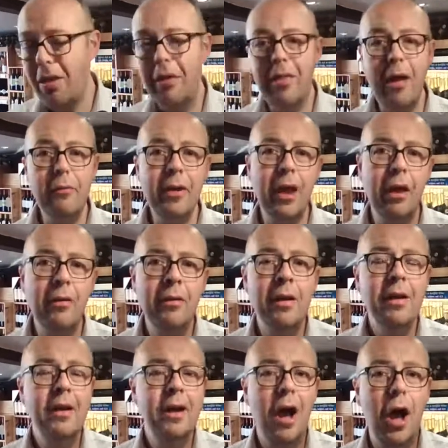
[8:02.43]
There we go.
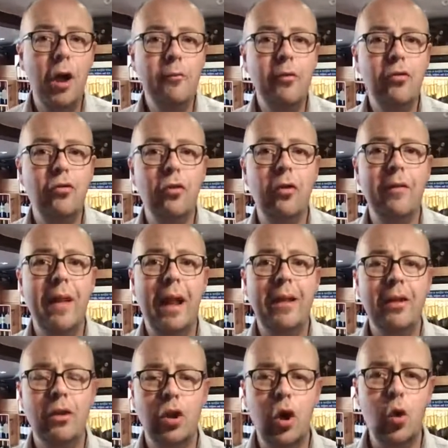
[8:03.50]
I hope you enjoyed that
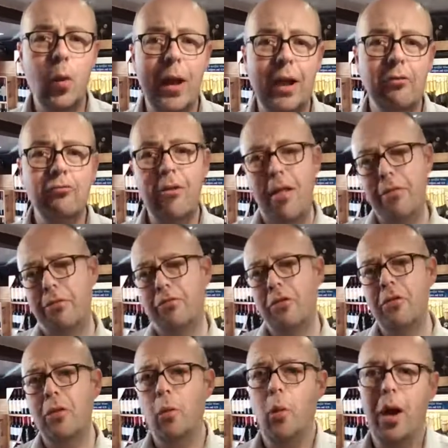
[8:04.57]
little quick run through
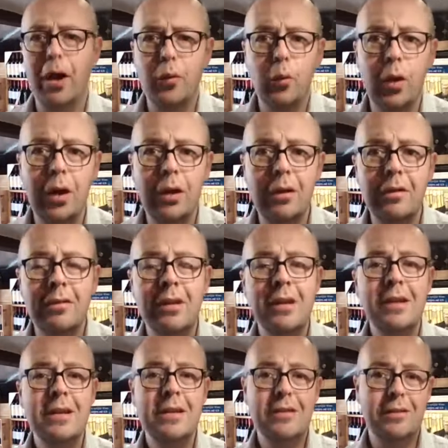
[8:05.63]
the wine world.
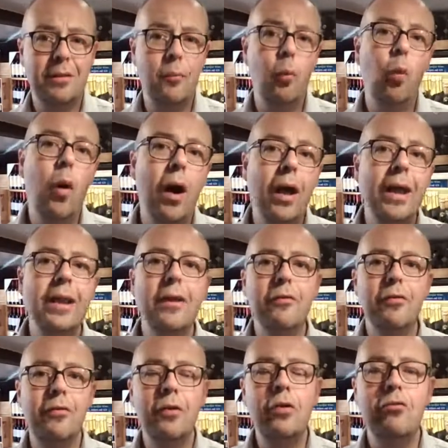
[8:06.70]
Some wine and
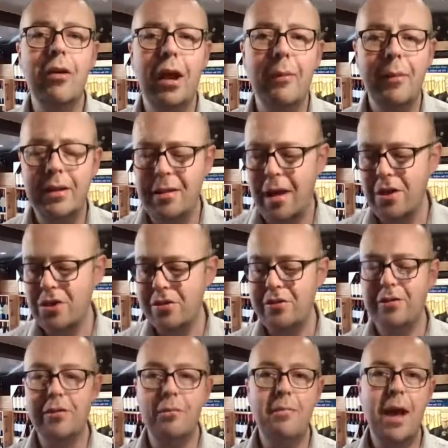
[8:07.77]
food recommendations
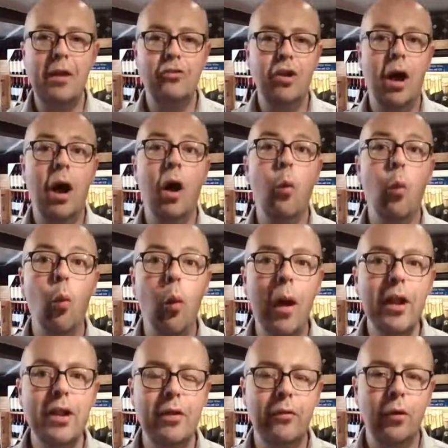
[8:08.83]
to match our
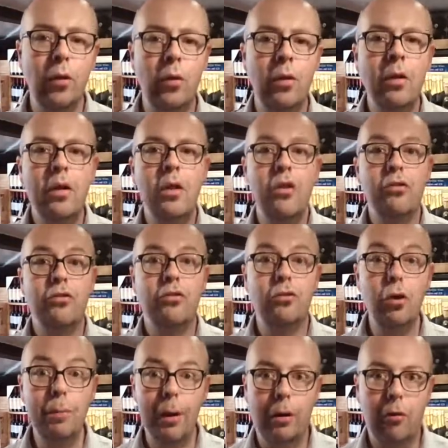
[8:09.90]
wonderful
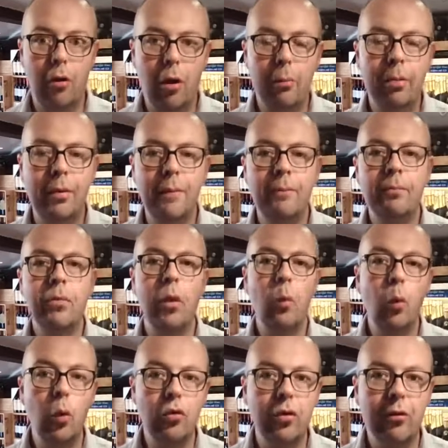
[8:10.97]
super crop
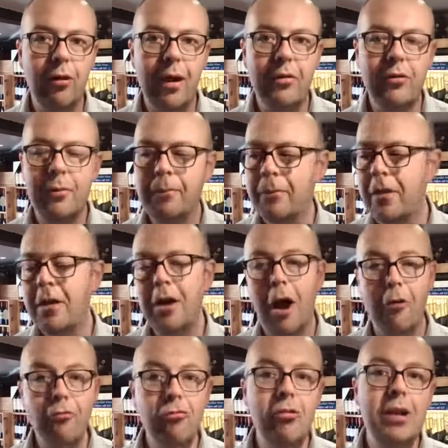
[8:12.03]
watercress. I
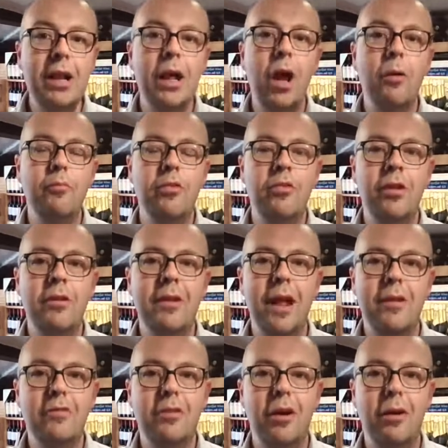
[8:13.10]
really hope to see you
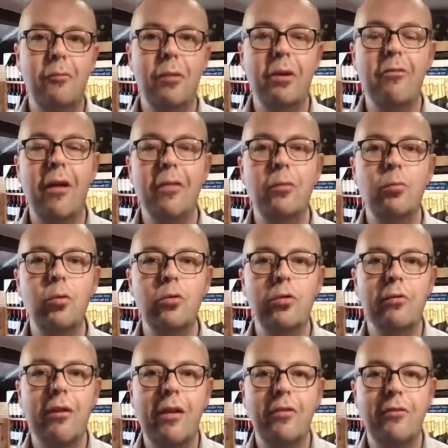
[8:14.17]
next time we run the
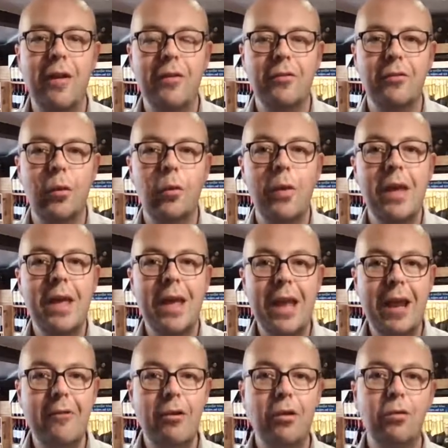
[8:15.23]
Watercress Festival
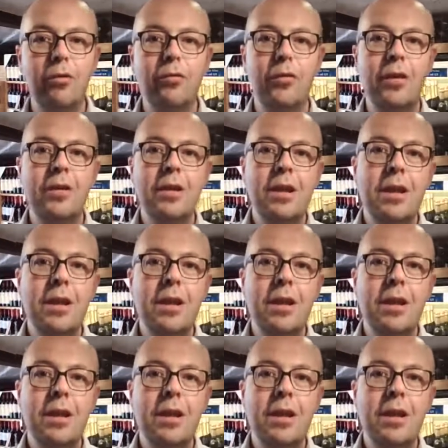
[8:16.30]
here in Alresford.